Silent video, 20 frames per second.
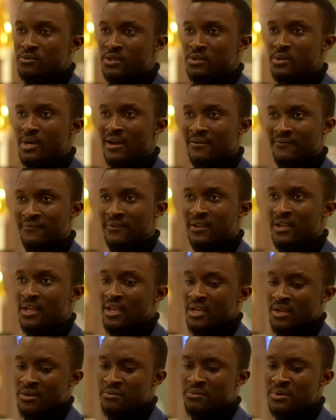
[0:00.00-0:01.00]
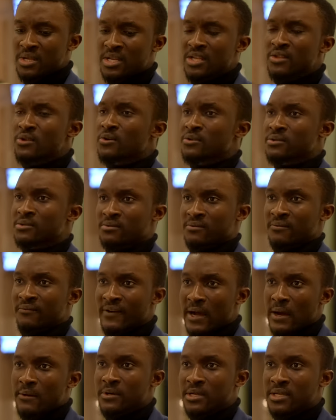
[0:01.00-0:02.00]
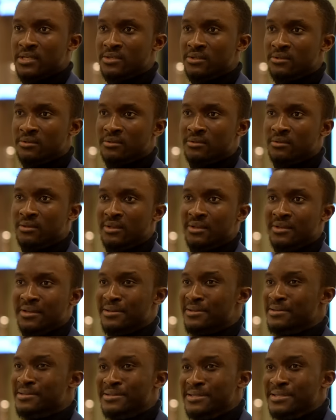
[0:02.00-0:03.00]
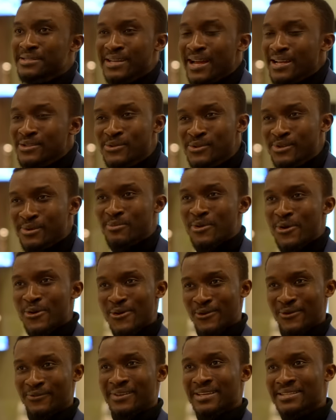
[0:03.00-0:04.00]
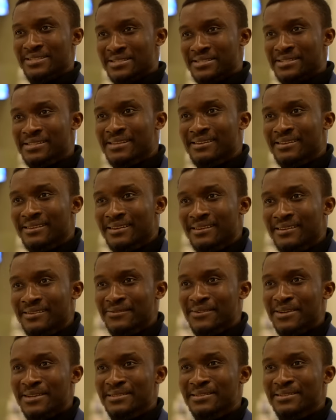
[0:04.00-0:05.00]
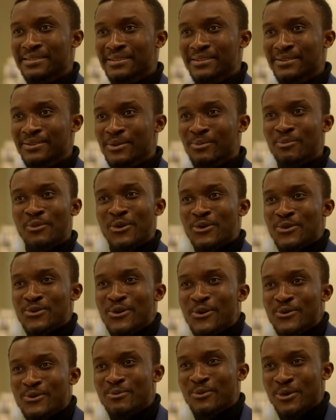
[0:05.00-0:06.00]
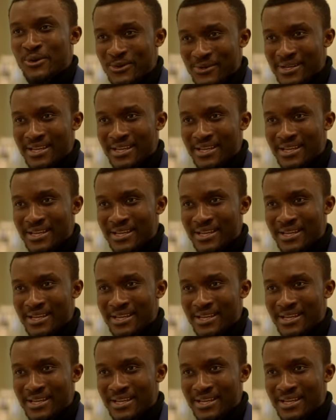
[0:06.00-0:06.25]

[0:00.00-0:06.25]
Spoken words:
once you have really those foundation, and it's actually the motto of HEC, right? The more you know, the more you